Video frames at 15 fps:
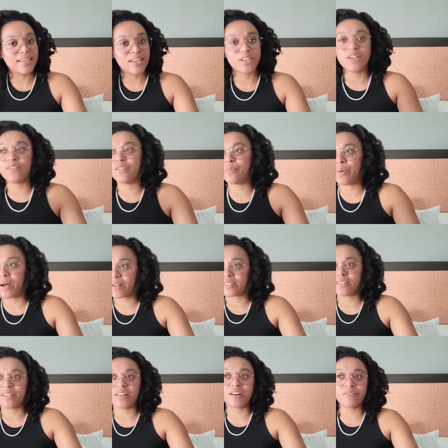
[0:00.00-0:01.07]
And of the
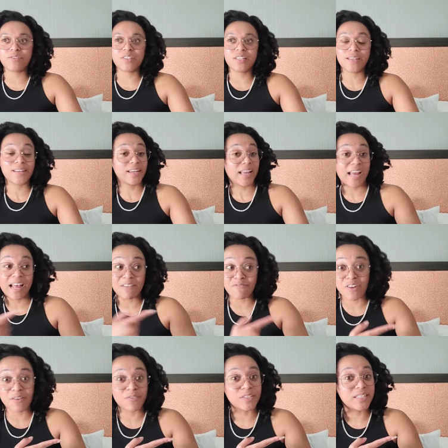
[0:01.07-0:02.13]
boxing that I've seen, I've
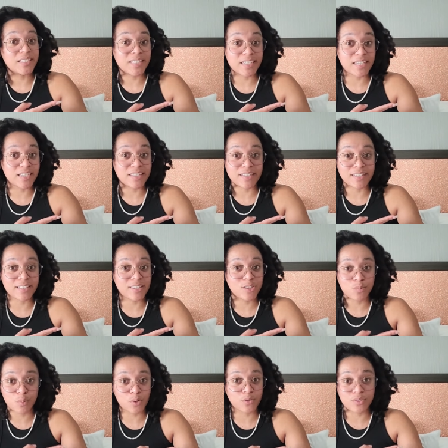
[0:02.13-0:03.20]
never seen
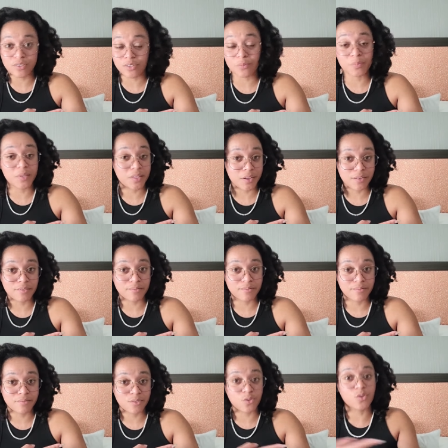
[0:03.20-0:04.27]
this person up in there.
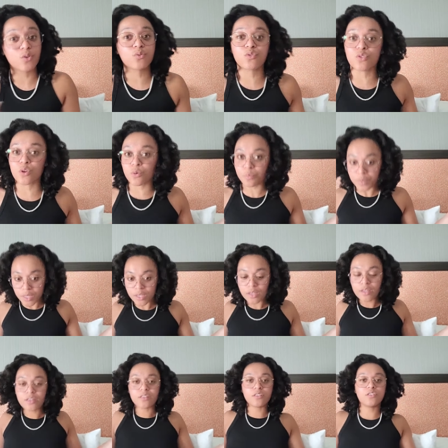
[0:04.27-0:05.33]
You know, so
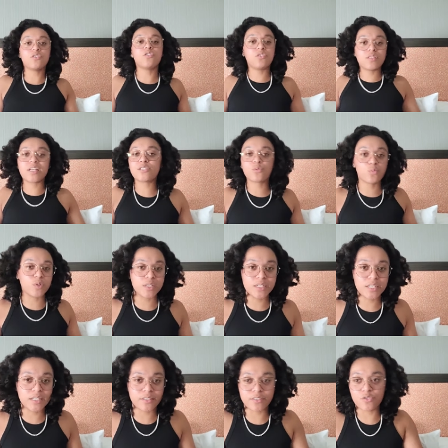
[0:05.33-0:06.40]
that's what it
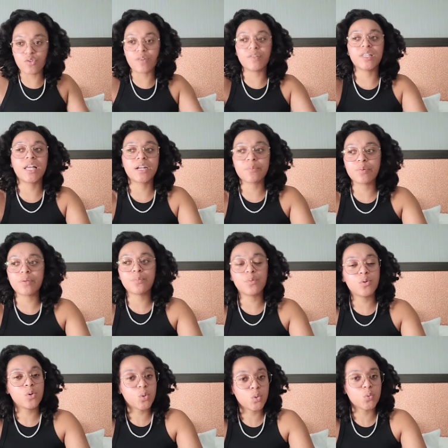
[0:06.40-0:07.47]
is. And you have a lot of people
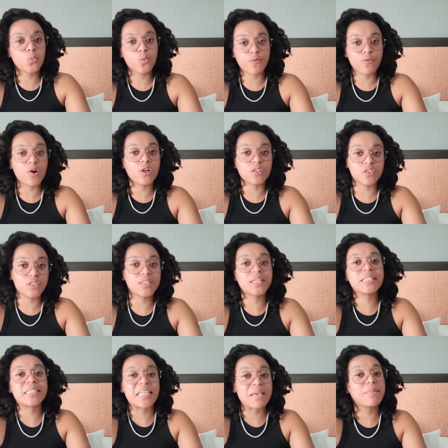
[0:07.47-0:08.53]
who will fall into that
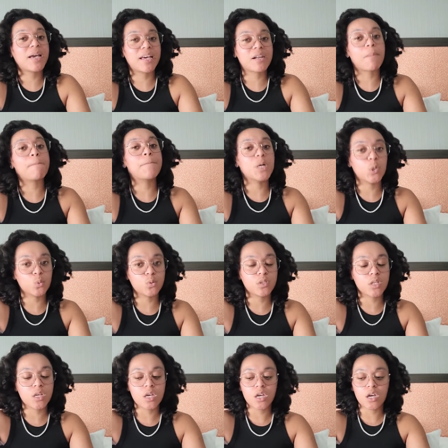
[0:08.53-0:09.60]
same kind of boat.